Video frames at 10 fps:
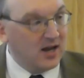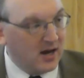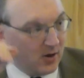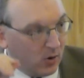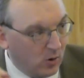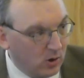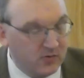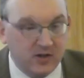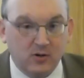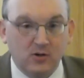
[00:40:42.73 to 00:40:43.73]
and all
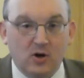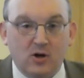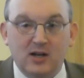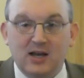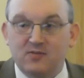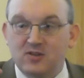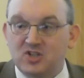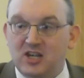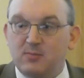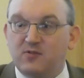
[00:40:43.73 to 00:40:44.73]
of the ungodly have the
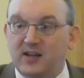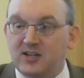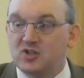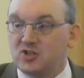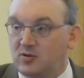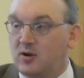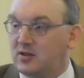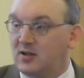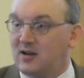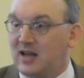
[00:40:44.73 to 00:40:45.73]
same afflictions
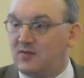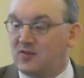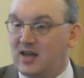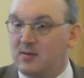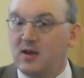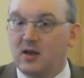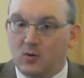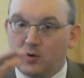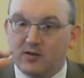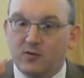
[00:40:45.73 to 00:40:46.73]
throughout their lifetime,
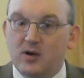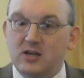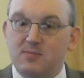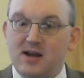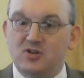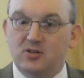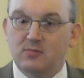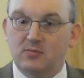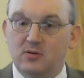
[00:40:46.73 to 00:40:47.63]
whatever way you measure them.